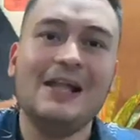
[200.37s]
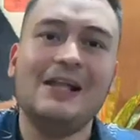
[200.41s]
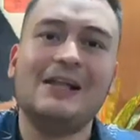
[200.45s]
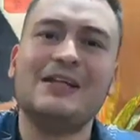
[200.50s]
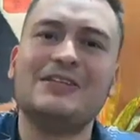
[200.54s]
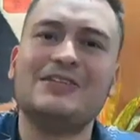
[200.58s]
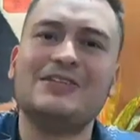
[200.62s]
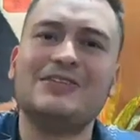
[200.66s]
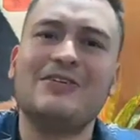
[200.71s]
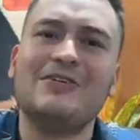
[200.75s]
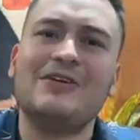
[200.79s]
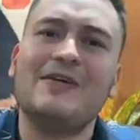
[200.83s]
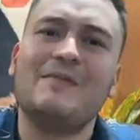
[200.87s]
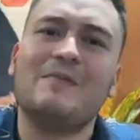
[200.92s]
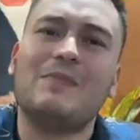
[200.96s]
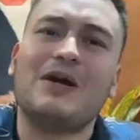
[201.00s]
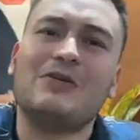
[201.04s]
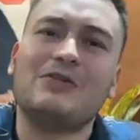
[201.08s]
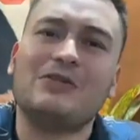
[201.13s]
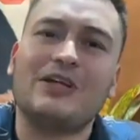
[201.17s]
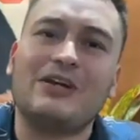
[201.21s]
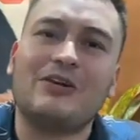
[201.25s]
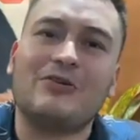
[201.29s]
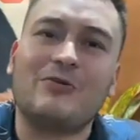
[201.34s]
Let's talk
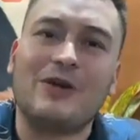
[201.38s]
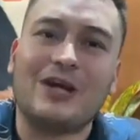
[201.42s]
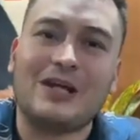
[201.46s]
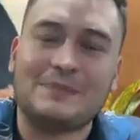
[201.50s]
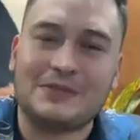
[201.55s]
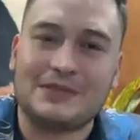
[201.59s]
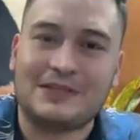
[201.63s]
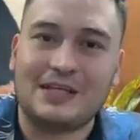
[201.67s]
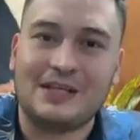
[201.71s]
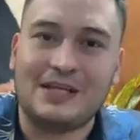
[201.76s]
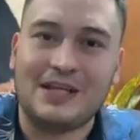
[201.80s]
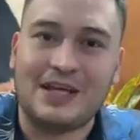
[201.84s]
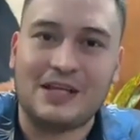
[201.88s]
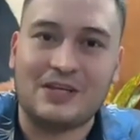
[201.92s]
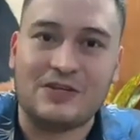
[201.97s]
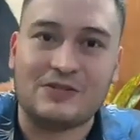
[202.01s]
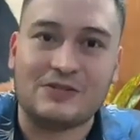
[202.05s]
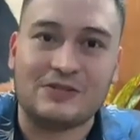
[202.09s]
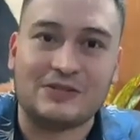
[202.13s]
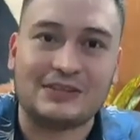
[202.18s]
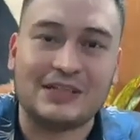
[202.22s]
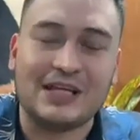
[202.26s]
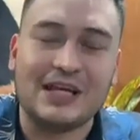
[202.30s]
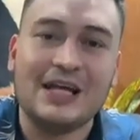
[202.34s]
about the grapes that they
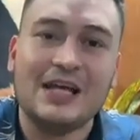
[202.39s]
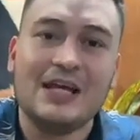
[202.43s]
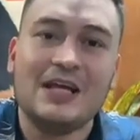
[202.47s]
use.